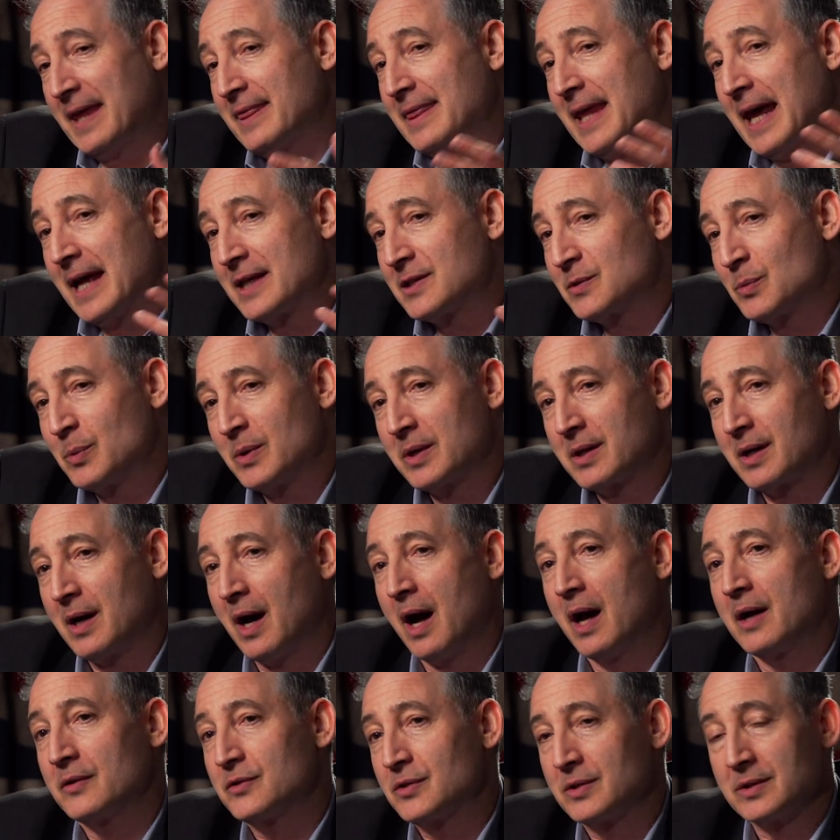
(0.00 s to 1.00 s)
and that's what
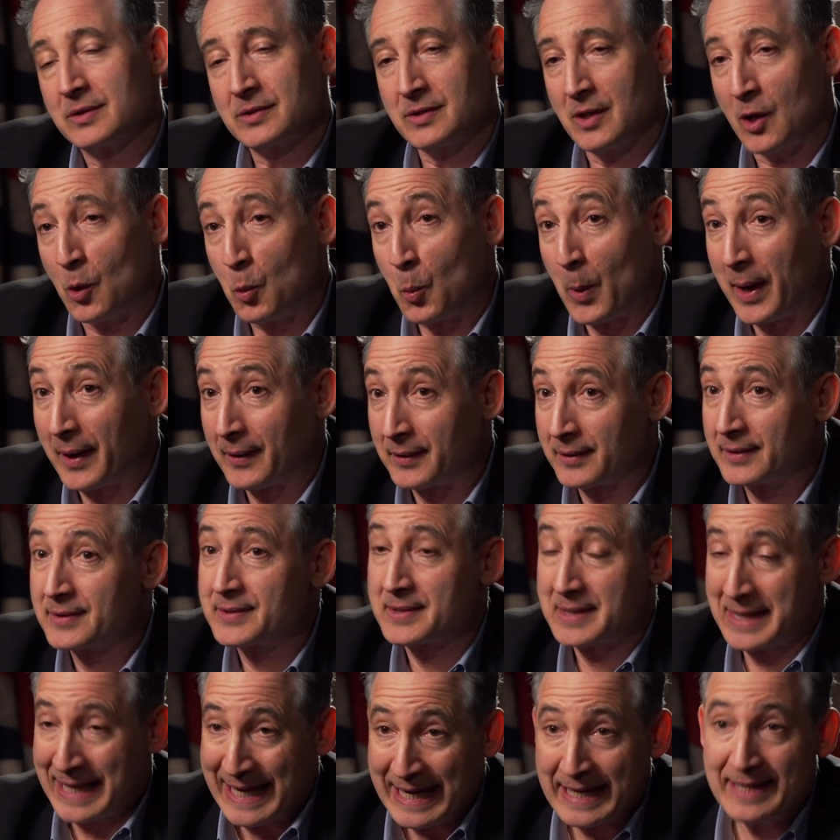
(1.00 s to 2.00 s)
conscious
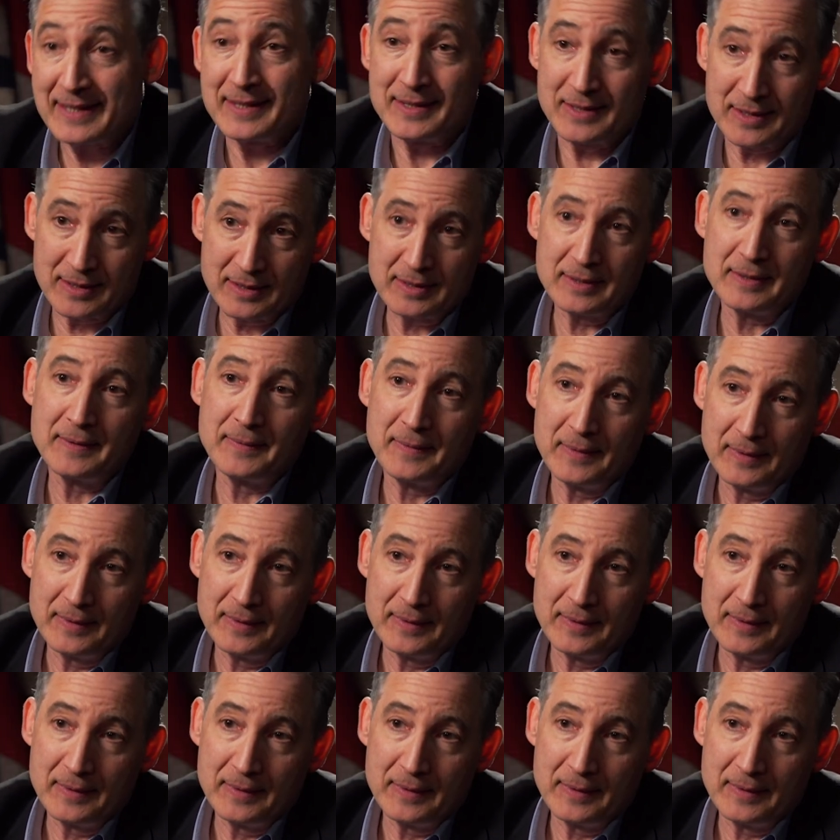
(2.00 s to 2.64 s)
awareness is.